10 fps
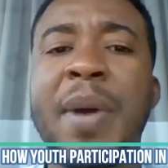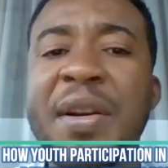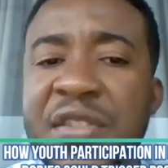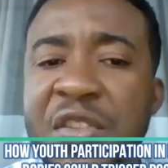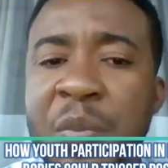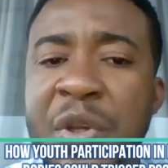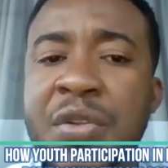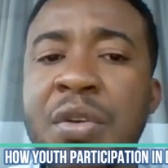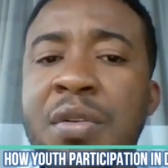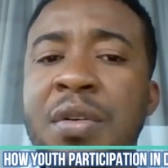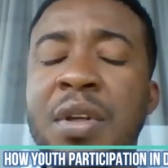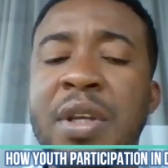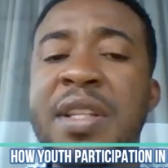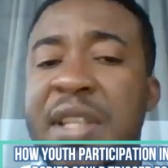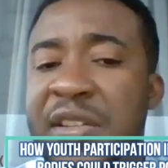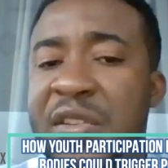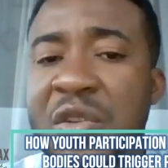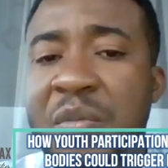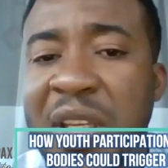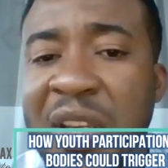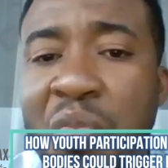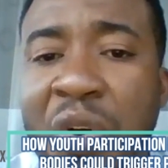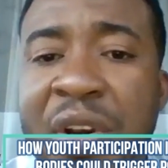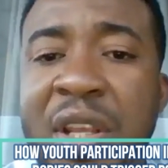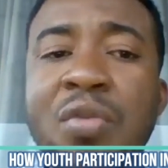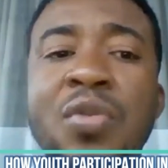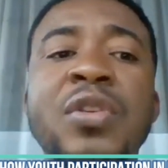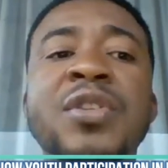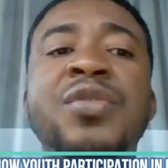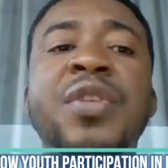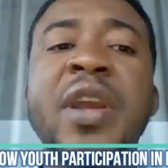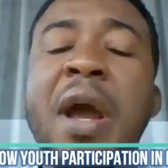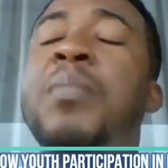participation in decision-making body could trigger